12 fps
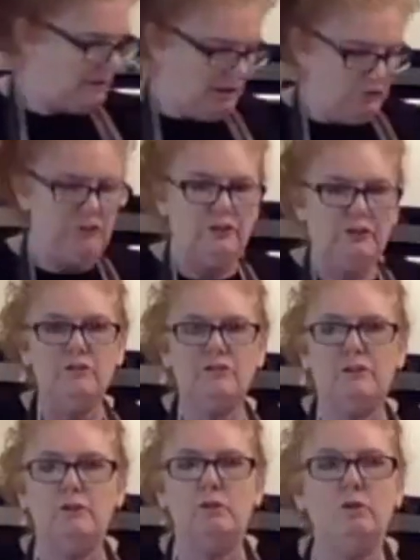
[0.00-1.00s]
So you're going to
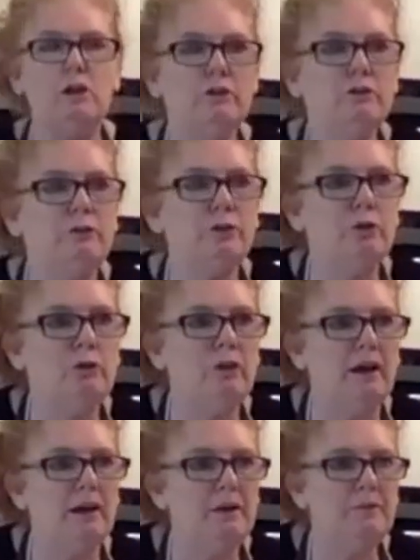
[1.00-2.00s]
fill all those 4
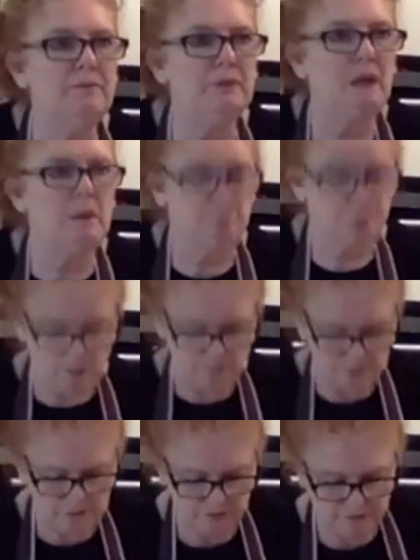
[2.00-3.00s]
there and pop
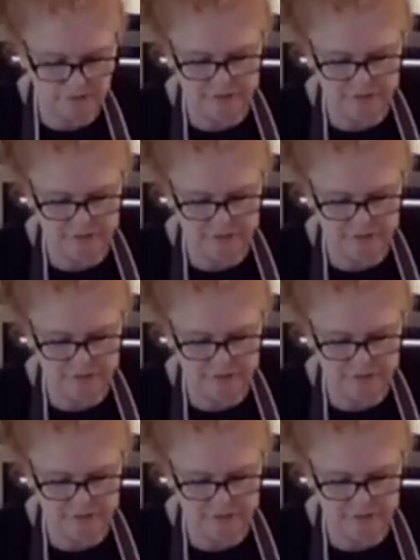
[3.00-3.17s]
those into the